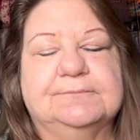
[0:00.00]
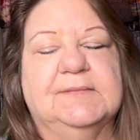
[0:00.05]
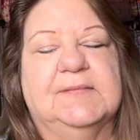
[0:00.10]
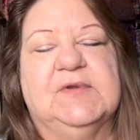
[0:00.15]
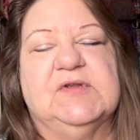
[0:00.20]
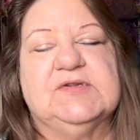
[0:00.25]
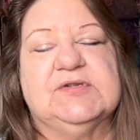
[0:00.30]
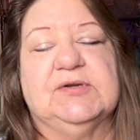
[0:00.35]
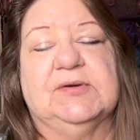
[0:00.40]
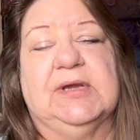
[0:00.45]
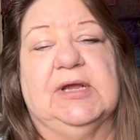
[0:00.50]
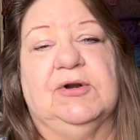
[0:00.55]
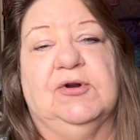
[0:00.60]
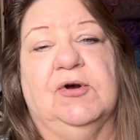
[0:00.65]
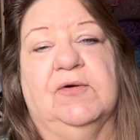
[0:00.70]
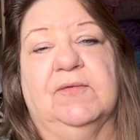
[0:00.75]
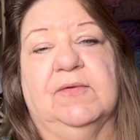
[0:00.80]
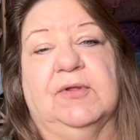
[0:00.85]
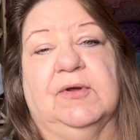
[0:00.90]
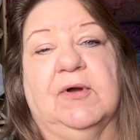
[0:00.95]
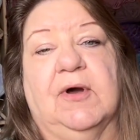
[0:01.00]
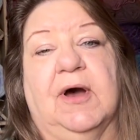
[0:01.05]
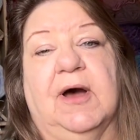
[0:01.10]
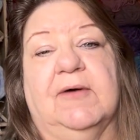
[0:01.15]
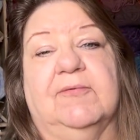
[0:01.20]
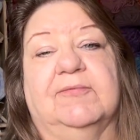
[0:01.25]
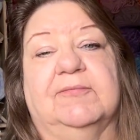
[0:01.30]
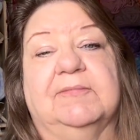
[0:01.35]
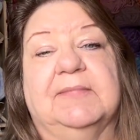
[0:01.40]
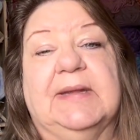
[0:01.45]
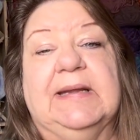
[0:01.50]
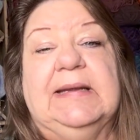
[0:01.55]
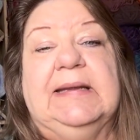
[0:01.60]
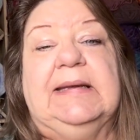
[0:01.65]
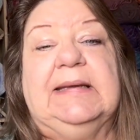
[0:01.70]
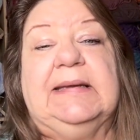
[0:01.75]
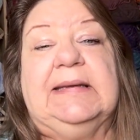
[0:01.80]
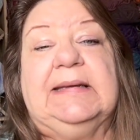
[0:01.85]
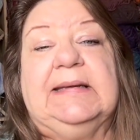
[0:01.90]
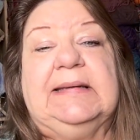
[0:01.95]
still getting over the cough,
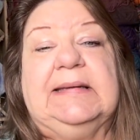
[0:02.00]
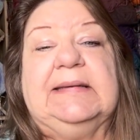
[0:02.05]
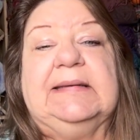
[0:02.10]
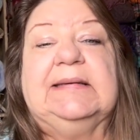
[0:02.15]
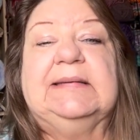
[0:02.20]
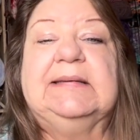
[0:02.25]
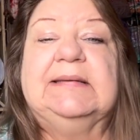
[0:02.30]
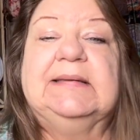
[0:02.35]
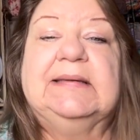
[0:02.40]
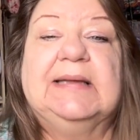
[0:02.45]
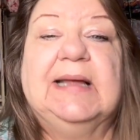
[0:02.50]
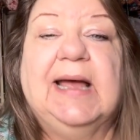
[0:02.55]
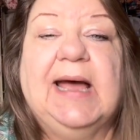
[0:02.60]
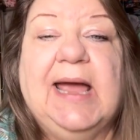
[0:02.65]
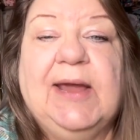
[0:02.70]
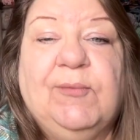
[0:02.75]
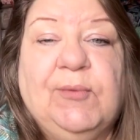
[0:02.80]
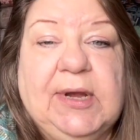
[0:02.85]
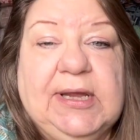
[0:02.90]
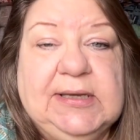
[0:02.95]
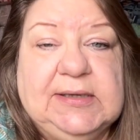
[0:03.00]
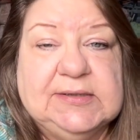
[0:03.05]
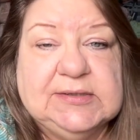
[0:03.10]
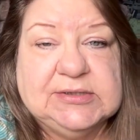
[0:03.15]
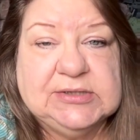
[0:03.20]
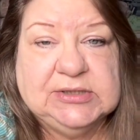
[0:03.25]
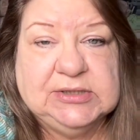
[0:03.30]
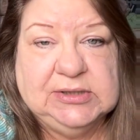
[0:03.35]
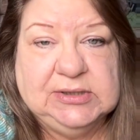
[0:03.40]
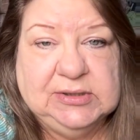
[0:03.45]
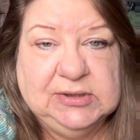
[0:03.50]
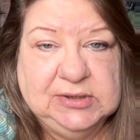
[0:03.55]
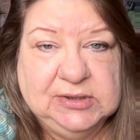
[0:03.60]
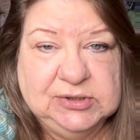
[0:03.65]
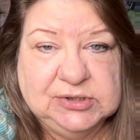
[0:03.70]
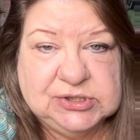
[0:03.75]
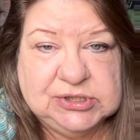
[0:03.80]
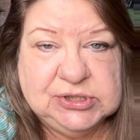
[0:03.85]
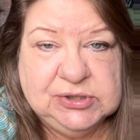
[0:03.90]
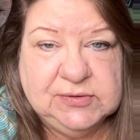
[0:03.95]
I went
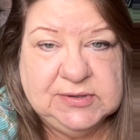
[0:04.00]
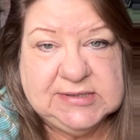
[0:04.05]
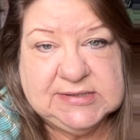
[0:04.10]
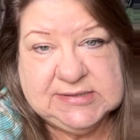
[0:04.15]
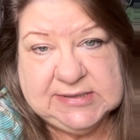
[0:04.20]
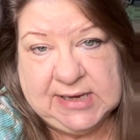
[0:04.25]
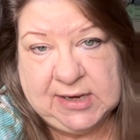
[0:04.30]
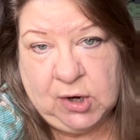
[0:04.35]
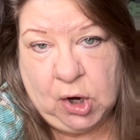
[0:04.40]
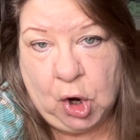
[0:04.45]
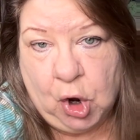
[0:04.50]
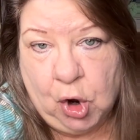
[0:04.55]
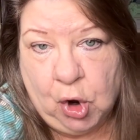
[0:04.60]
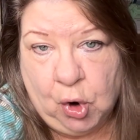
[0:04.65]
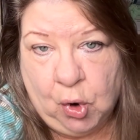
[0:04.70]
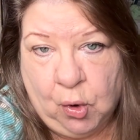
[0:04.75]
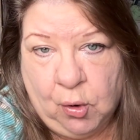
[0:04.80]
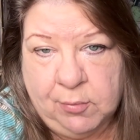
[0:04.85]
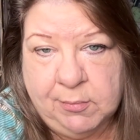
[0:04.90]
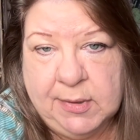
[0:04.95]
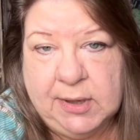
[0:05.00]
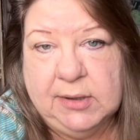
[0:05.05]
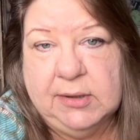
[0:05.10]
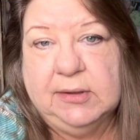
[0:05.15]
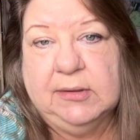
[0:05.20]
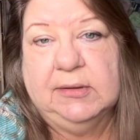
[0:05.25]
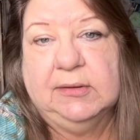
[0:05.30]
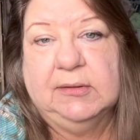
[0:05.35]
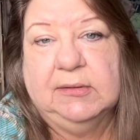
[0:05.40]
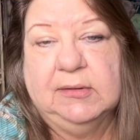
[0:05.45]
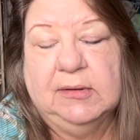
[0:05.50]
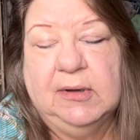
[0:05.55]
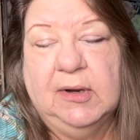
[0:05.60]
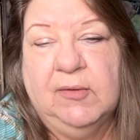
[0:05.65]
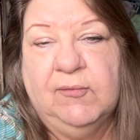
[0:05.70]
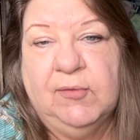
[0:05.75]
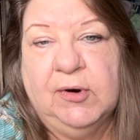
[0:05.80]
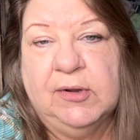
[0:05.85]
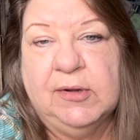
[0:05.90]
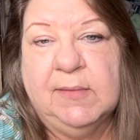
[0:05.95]
to the said home
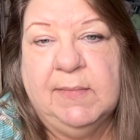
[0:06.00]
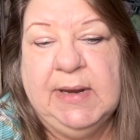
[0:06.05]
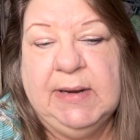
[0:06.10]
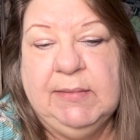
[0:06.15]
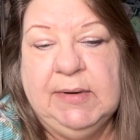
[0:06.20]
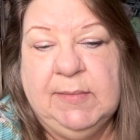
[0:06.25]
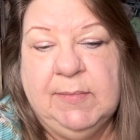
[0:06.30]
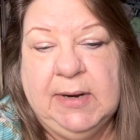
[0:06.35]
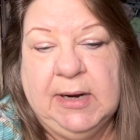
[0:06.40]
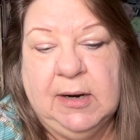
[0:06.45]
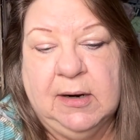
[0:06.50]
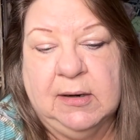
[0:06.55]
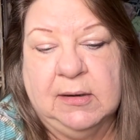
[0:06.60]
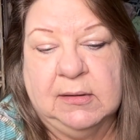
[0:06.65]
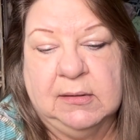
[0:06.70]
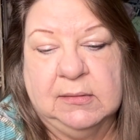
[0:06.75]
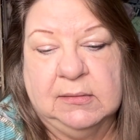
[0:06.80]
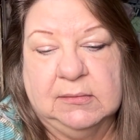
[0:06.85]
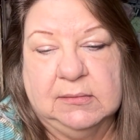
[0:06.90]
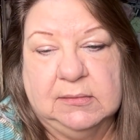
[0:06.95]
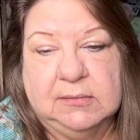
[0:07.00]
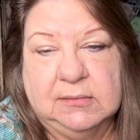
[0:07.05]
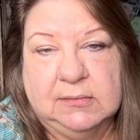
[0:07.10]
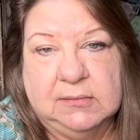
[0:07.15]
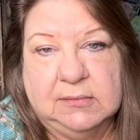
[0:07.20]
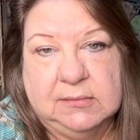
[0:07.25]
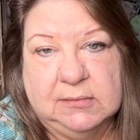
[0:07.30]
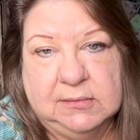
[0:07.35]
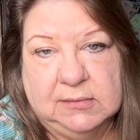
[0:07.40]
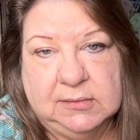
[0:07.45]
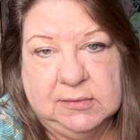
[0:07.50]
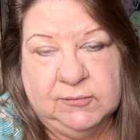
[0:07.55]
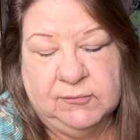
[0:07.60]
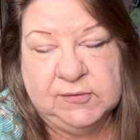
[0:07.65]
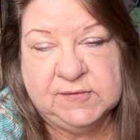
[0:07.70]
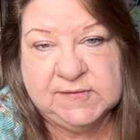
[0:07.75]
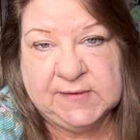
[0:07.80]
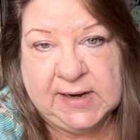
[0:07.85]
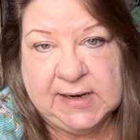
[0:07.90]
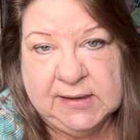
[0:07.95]
and where the baby bear
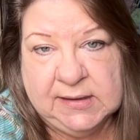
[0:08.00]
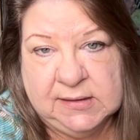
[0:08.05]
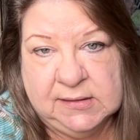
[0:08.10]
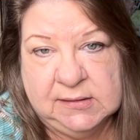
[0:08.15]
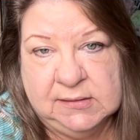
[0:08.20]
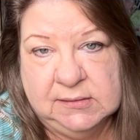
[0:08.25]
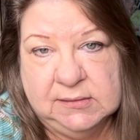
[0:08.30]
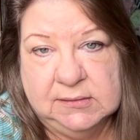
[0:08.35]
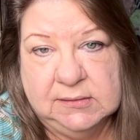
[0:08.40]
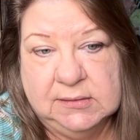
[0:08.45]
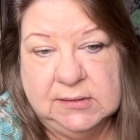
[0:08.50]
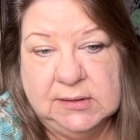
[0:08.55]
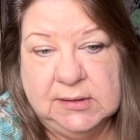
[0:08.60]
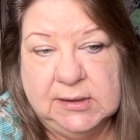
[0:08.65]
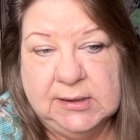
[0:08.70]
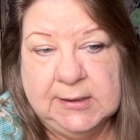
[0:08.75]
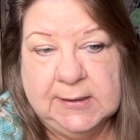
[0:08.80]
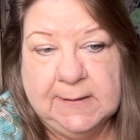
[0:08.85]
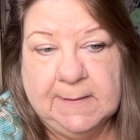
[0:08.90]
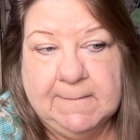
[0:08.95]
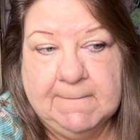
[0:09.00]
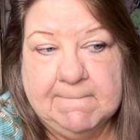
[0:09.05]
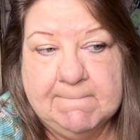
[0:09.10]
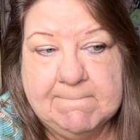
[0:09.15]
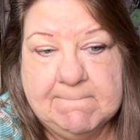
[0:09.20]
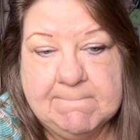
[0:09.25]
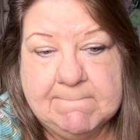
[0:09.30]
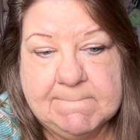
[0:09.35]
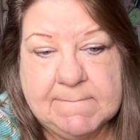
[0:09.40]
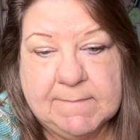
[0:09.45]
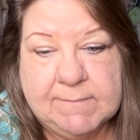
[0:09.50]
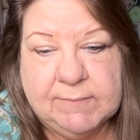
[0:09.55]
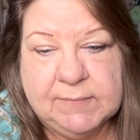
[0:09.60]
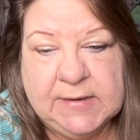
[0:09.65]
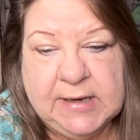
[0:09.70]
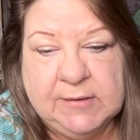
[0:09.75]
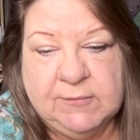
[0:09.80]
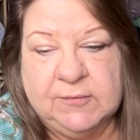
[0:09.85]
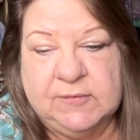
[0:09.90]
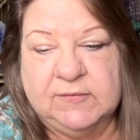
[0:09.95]
resided.
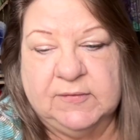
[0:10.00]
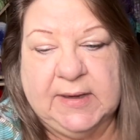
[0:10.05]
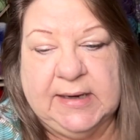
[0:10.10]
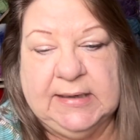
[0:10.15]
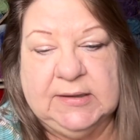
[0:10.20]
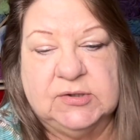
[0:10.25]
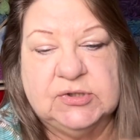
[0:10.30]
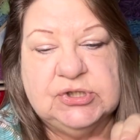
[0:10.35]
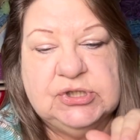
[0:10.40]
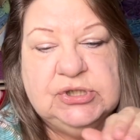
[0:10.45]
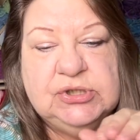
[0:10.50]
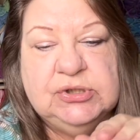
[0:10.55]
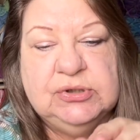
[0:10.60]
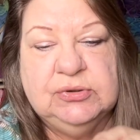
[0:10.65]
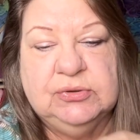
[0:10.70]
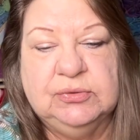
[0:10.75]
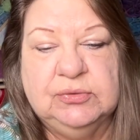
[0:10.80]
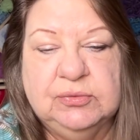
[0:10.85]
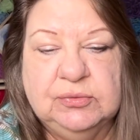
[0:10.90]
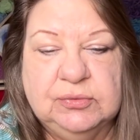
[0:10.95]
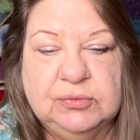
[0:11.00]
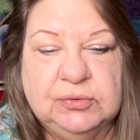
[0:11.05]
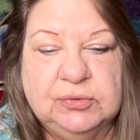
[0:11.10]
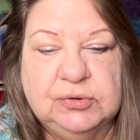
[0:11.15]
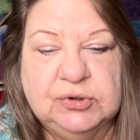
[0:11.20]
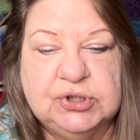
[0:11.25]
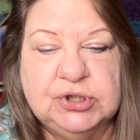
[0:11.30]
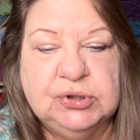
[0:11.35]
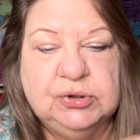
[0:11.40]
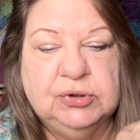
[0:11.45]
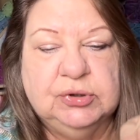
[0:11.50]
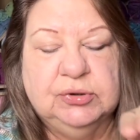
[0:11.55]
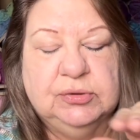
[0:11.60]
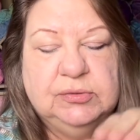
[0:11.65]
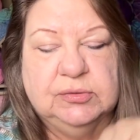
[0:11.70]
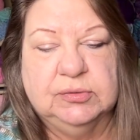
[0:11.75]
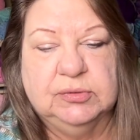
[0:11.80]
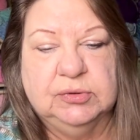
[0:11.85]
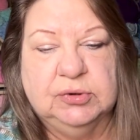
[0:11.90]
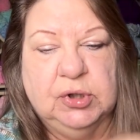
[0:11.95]
It was like two
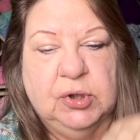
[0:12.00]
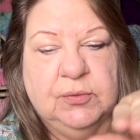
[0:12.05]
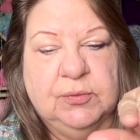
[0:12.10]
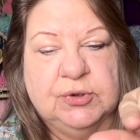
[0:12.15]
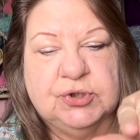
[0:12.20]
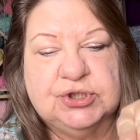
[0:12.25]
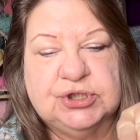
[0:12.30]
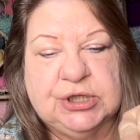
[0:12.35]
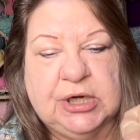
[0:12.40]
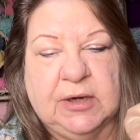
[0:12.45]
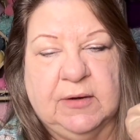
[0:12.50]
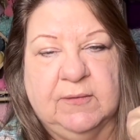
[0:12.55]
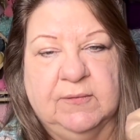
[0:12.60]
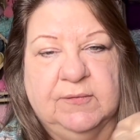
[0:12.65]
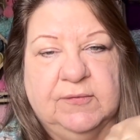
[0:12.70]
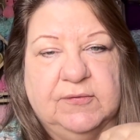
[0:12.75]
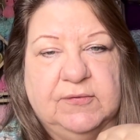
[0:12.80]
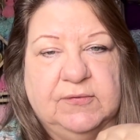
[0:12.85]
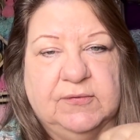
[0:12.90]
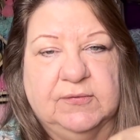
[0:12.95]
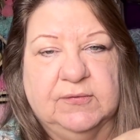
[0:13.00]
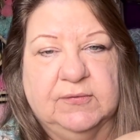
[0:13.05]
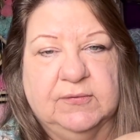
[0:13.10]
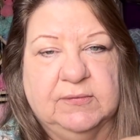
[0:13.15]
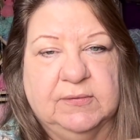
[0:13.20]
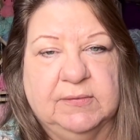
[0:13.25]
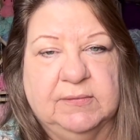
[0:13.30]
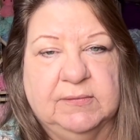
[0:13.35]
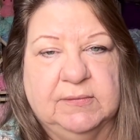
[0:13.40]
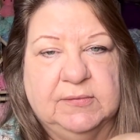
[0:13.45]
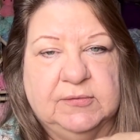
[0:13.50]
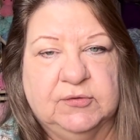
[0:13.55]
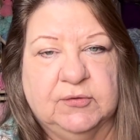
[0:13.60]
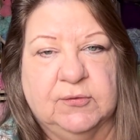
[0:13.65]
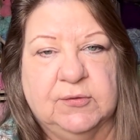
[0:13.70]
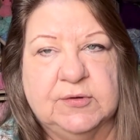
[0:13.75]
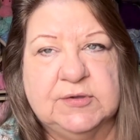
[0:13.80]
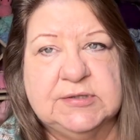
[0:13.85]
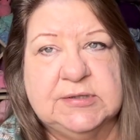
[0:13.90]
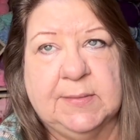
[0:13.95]
lower shelves
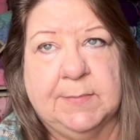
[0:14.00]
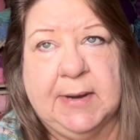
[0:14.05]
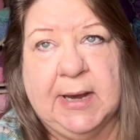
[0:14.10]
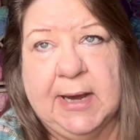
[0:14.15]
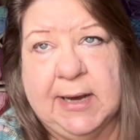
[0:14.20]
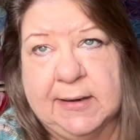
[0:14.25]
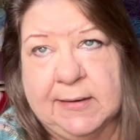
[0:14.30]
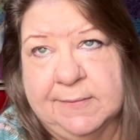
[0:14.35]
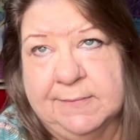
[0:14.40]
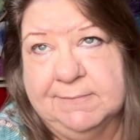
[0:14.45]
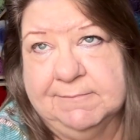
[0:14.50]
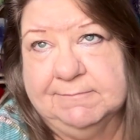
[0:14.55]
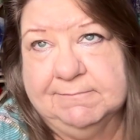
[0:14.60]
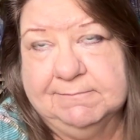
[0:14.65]
towards the bottom.